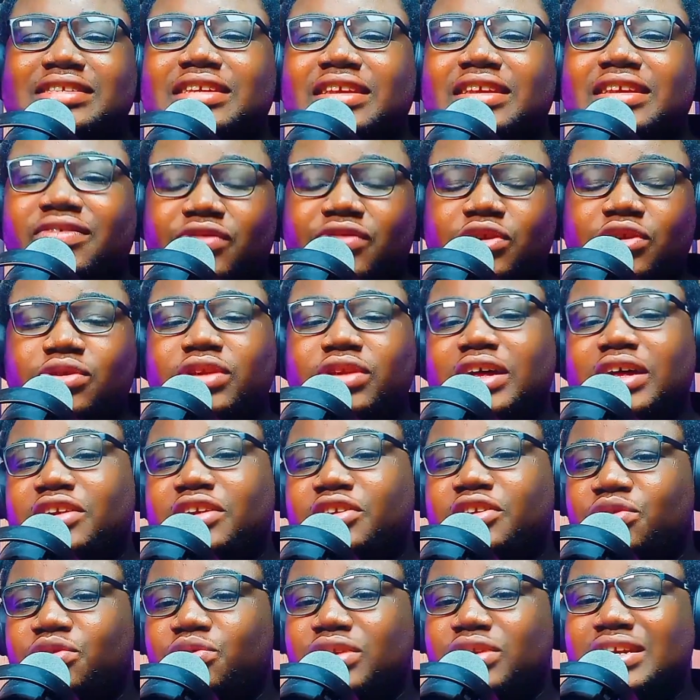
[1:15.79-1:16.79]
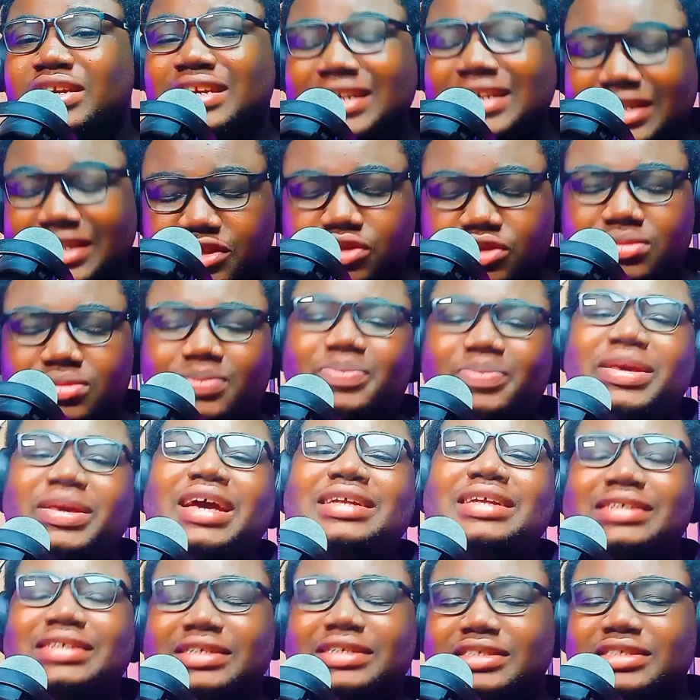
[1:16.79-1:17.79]
the video that you need to pay
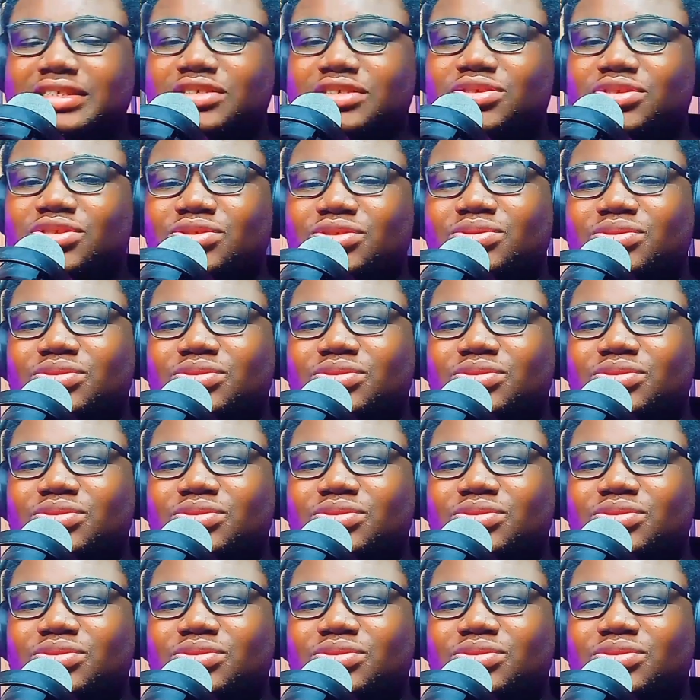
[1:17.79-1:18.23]
attention to.